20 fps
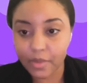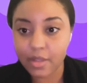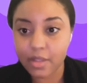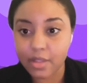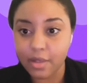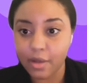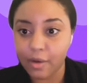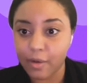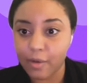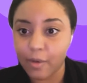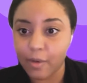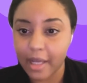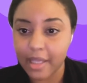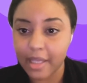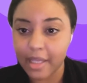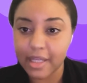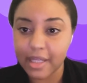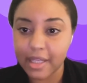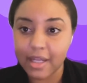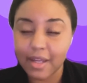So
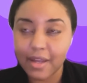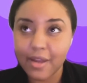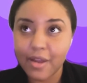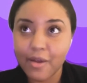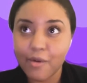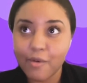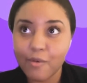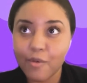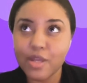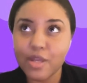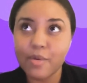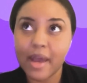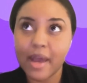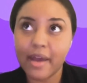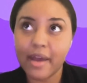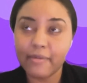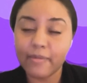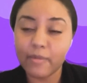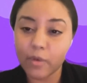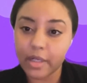I think when you
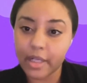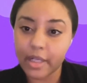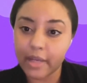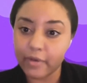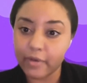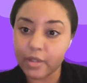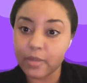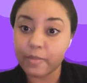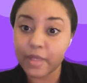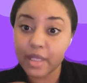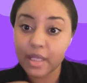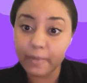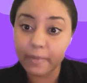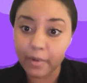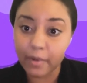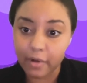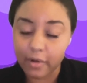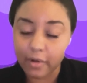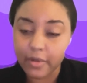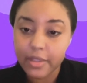have more diverse
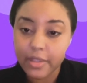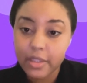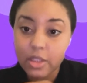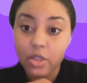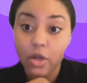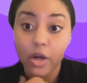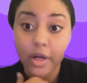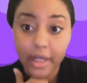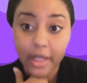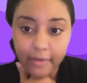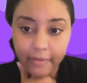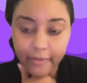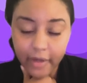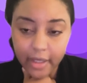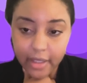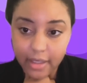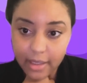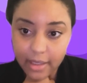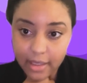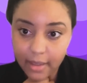people starting
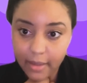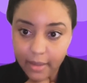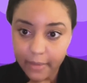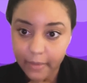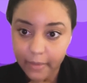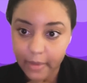funds